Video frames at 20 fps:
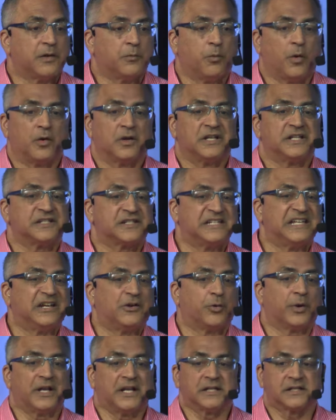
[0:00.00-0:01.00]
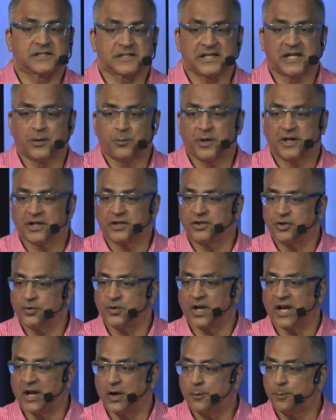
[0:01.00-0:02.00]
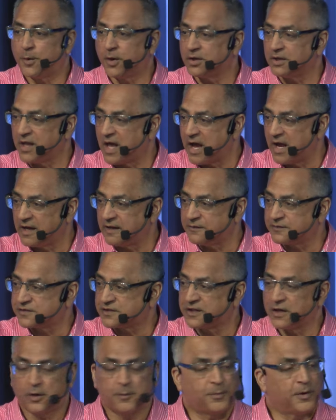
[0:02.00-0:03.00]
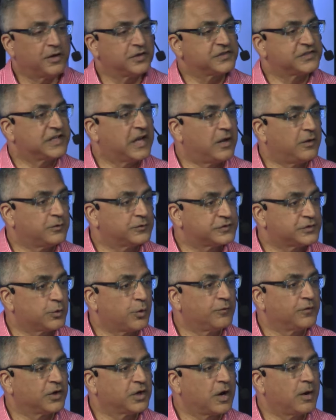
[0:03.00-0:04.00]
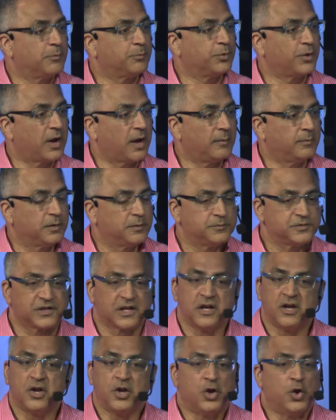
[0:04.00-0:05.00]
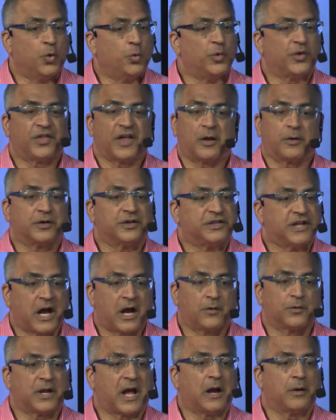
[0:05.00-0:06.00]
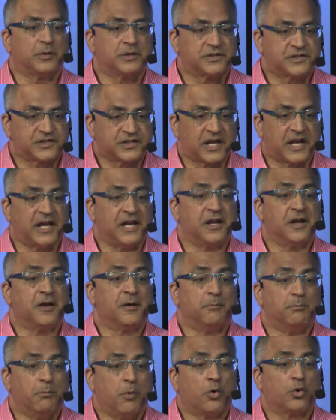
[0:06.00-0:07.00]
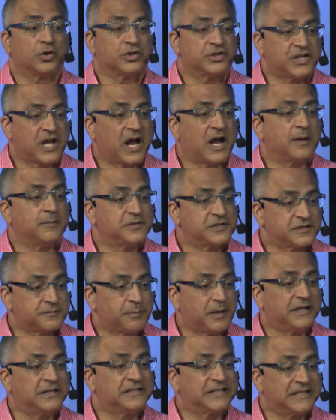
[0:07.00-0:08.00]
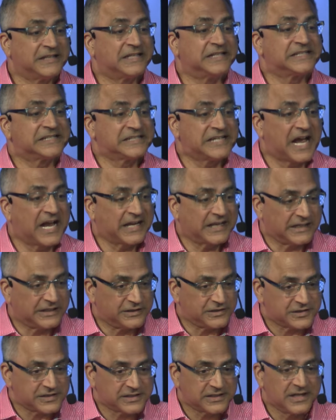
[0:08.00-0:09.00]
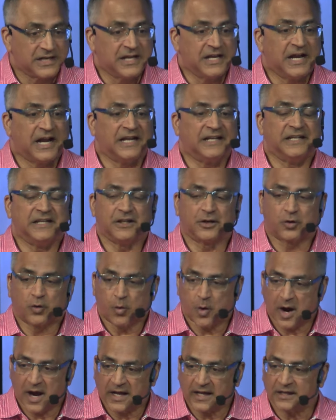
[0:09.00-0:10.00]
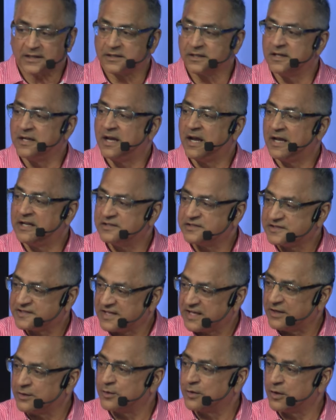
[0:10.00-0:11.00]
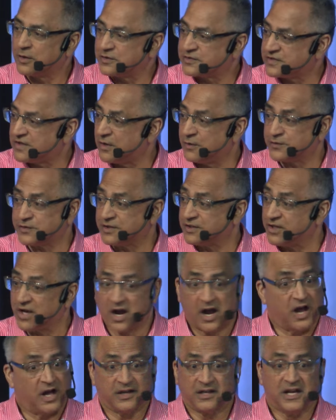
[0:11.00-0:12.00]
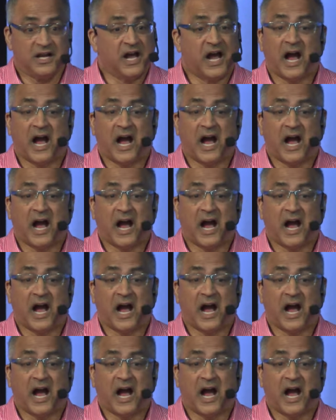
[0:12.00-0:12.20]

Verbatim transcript: What is the greatest thing we could do to help our lives, to help ourselves, to overcome problems? Without a doubt, I would say more time spent in the silence and in the quiet and centering ourselves in God.